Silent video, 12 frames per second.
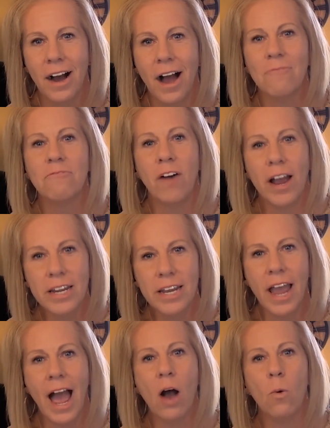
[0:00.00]
I'm
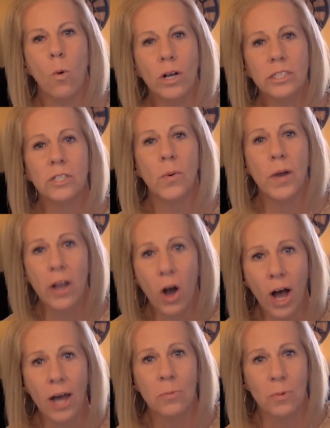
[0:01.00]
finding out what's going
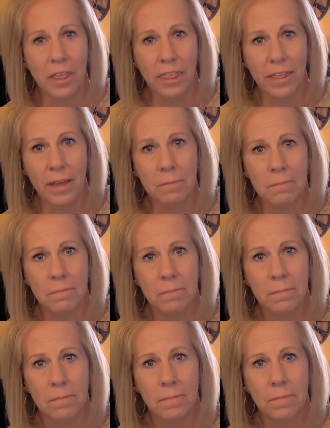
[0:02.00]
on with them,
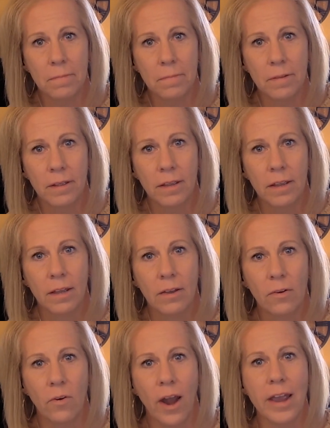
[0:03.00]

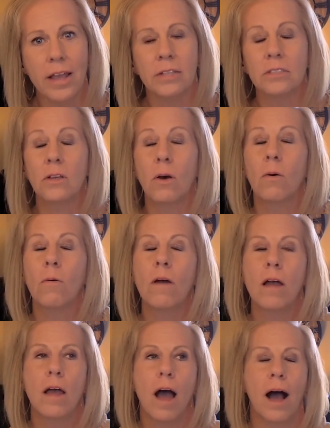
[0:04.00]
right? And so
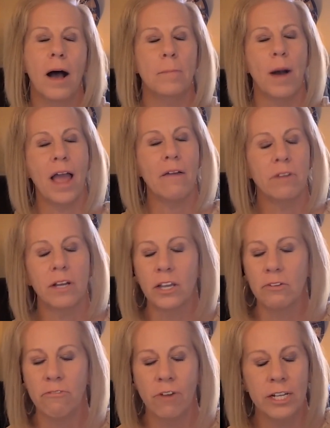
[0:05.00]
I have a
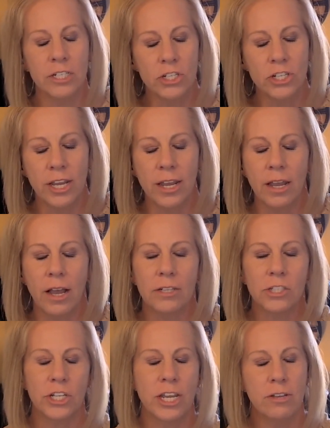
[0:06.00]
good friend. She
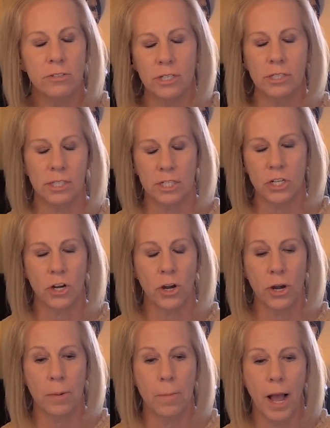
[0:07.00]
uses the
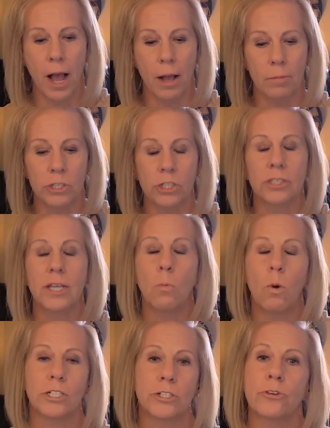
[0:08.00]
term. She'll say,
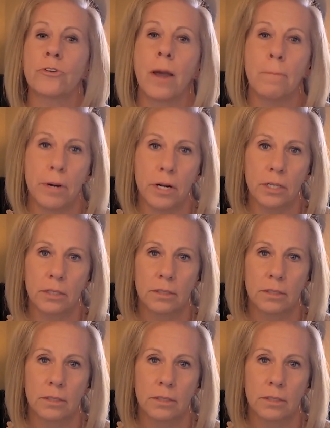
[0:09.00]
"What's your number?"